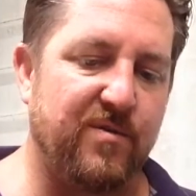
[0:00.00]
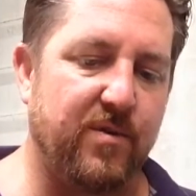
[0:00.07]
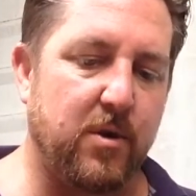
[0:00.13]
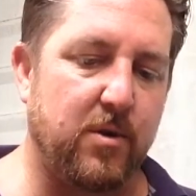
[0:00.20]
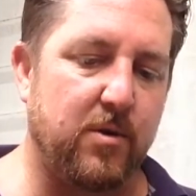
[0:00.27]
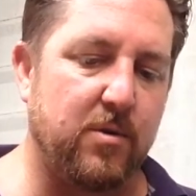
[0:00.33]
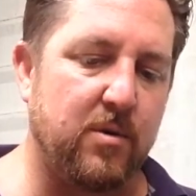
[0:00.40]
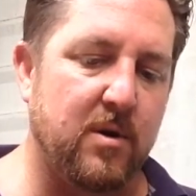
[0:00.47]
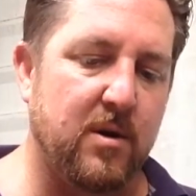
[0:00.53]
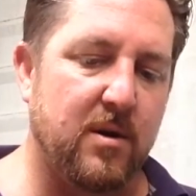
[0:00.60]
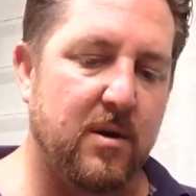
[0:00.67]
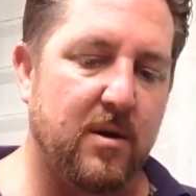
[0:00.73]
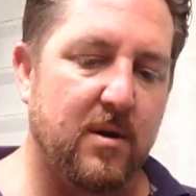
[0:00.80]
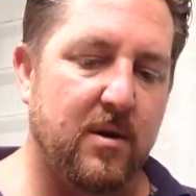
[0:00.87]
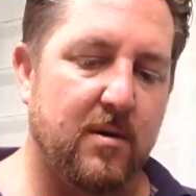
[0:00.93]
few
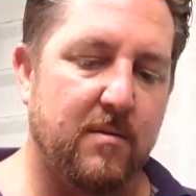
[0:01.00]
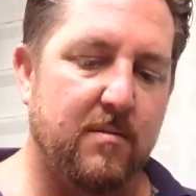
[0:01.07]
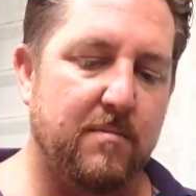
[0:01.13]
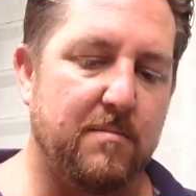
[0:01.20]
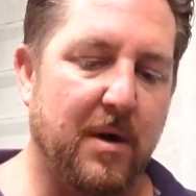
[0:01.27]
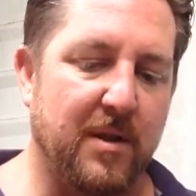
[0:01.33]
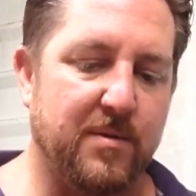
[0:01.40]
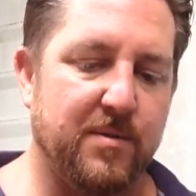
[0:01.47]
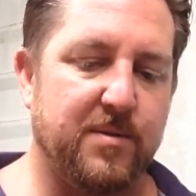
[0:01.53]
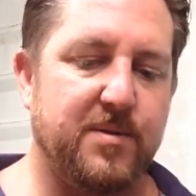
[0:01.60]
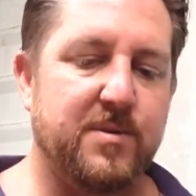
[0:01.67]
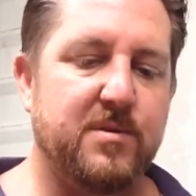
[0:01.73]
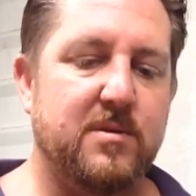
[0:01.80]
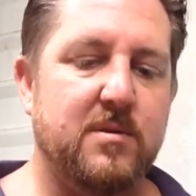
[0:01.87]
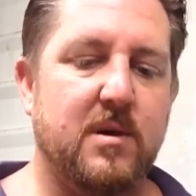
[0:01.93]

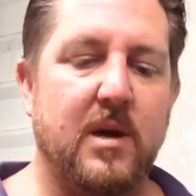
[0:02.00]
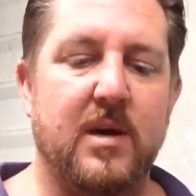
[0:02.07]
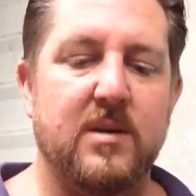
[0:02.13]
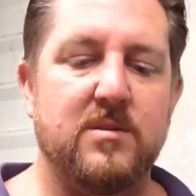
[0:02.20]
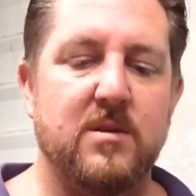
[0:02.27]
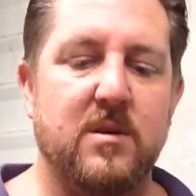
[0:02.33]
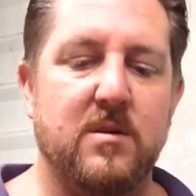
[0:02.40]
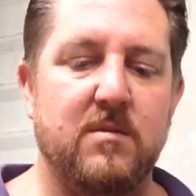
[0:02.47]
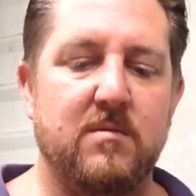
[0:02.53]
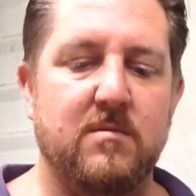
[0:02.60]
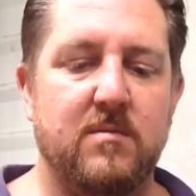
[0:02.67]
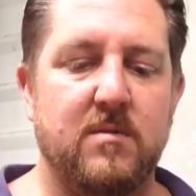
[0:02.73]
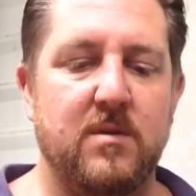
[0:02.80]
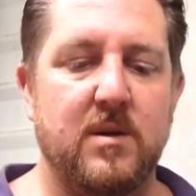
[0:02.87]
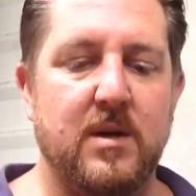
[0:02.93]
months, as in,
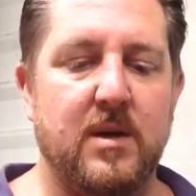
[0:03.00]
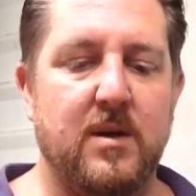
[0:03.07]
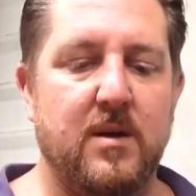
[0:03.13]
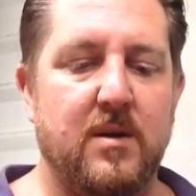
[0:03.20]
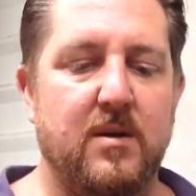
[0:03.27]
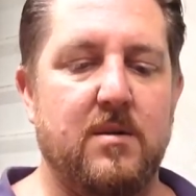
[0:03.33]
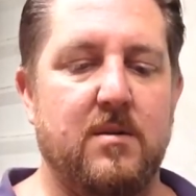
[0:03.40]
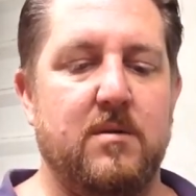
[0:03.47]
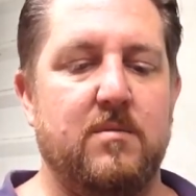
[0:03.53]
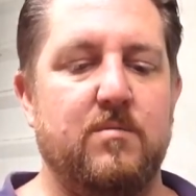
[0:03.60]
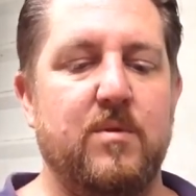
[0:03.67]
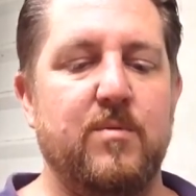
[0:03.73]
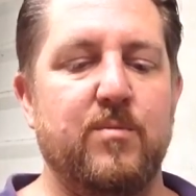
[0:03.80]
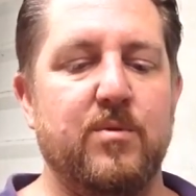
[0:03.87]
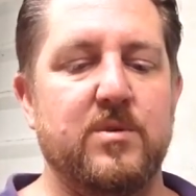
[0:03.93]

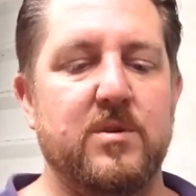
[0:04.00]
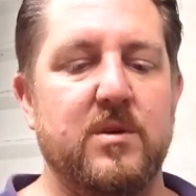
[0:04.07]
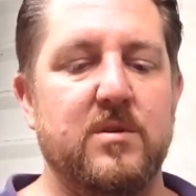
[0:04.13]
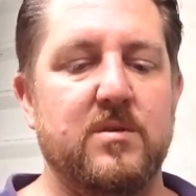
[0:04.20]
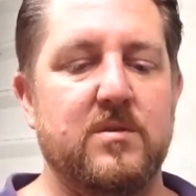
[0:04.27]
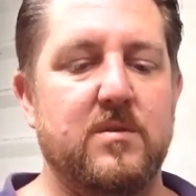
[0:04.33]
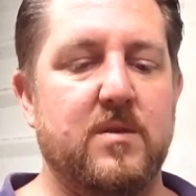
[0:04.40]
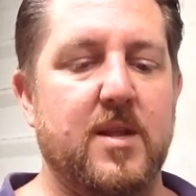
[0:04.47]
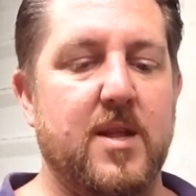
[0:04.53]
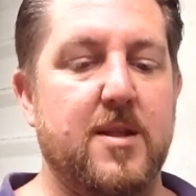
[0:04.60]
when was this?